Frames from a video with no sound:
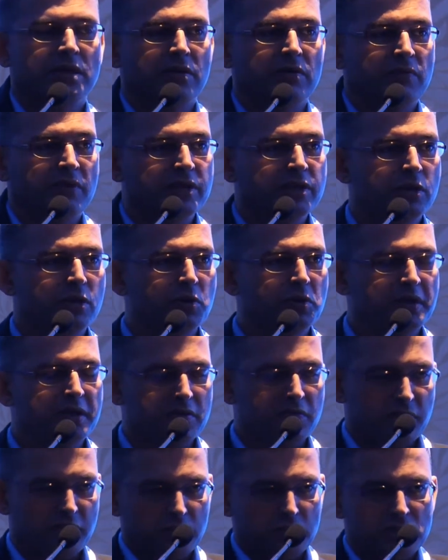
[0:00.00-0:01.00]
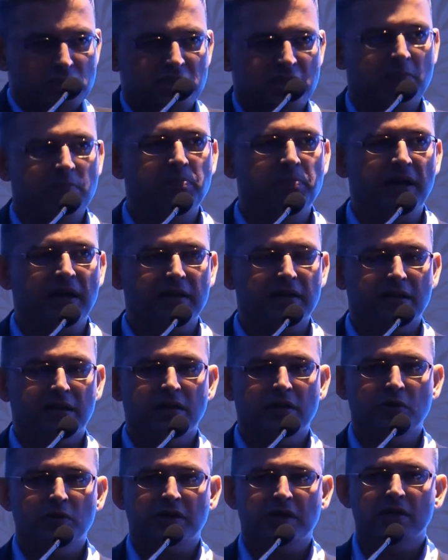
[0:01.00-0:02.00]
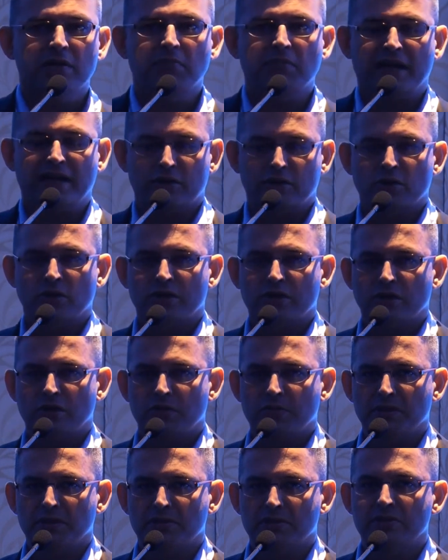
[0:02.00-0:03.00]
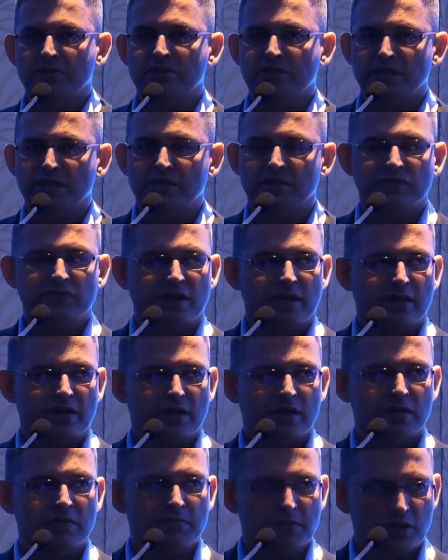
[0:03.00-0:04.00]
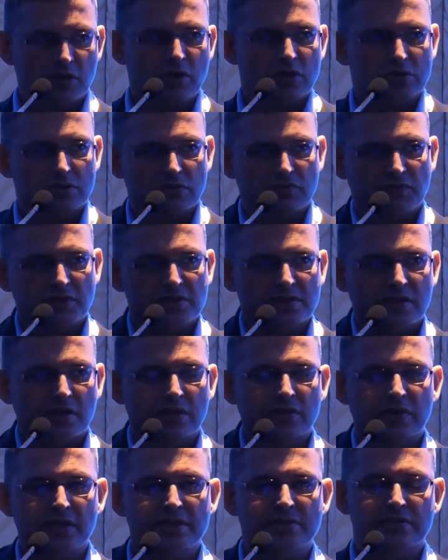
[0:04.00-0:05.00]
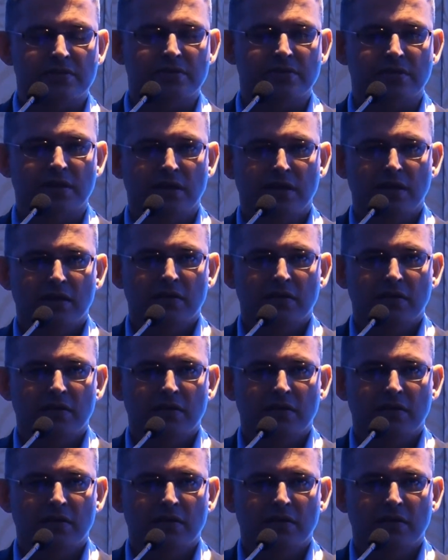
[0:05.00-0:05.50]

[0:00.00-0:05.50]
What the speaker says: When you step back and look at macroeconomics, the state of Kerala, because of fiscal reasons,